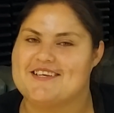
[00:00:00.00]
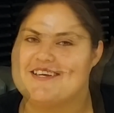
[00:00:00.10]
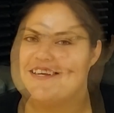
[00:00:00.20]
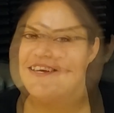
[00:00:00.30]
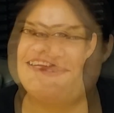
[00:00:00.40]

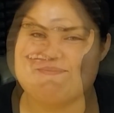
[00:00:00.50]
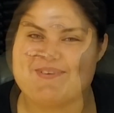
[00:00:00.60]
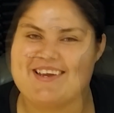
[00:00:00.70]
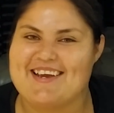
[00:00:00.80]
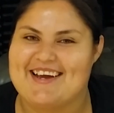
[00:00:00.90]
give me a
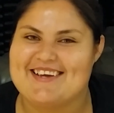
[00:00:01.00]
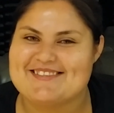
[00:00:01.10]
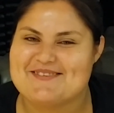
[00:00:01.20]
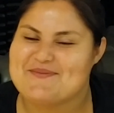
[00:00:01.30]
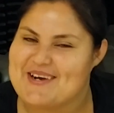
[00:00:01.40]
break, guys.
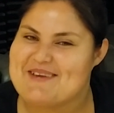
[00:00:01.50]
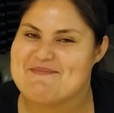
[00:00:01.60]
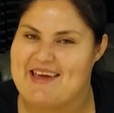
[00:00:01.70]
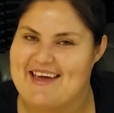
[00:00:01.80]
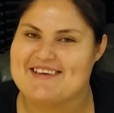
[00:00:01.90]
I'm working
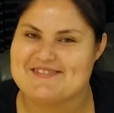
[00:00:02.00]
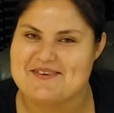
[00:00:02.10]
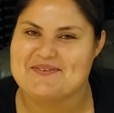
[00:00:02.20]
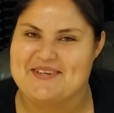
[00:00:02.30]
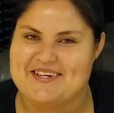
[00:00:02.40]
my ass
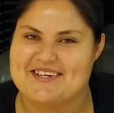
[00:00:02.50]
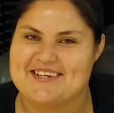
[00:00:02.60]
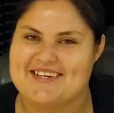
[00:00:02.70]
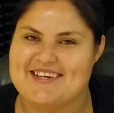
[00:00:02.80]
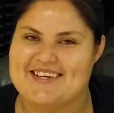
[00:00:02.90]
off here.
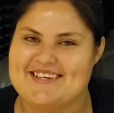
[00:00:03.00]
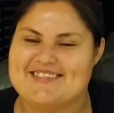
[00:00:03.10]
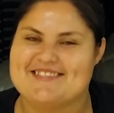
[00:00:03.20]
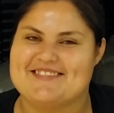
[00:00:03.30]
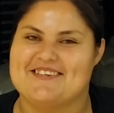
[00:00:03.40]

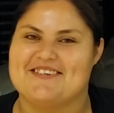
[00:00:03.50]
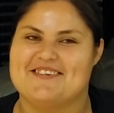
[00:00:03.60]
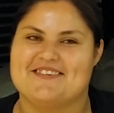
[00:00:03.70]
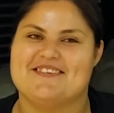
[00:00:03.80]
So